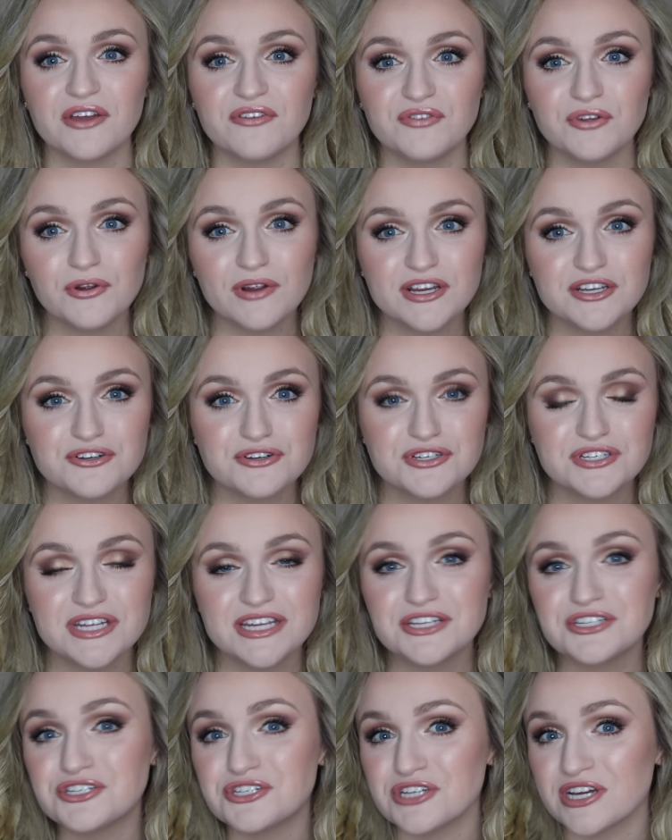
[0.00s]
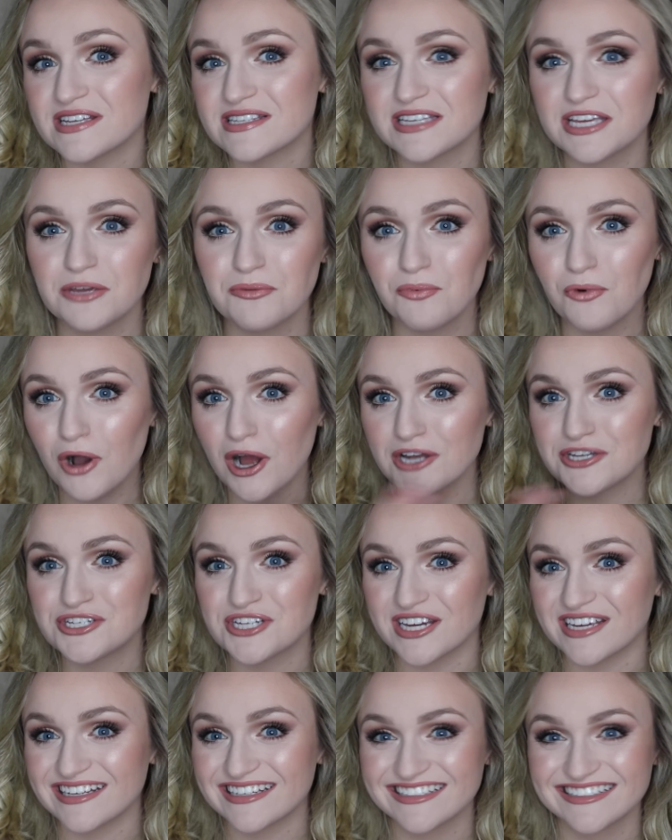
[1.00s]
if you're interested, just keep
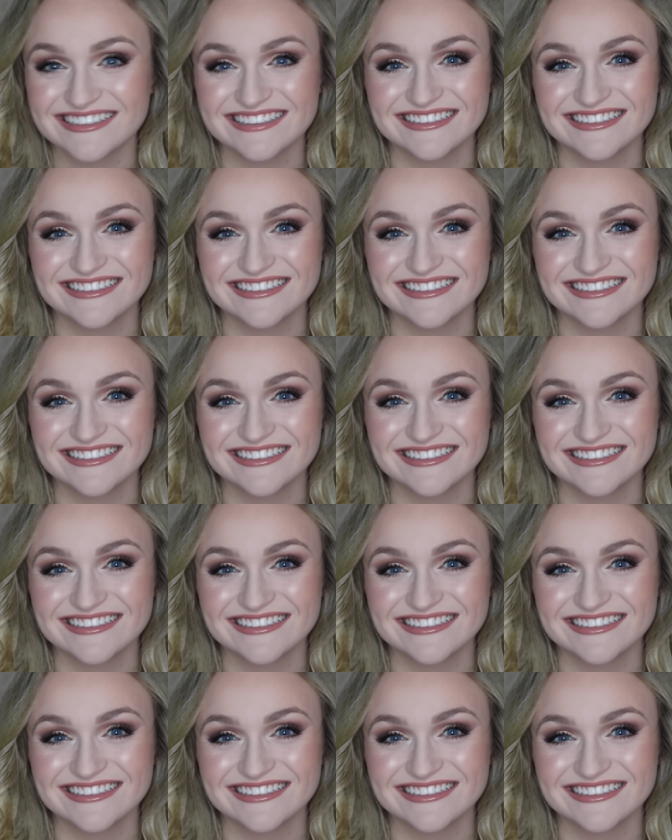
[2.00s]
watching.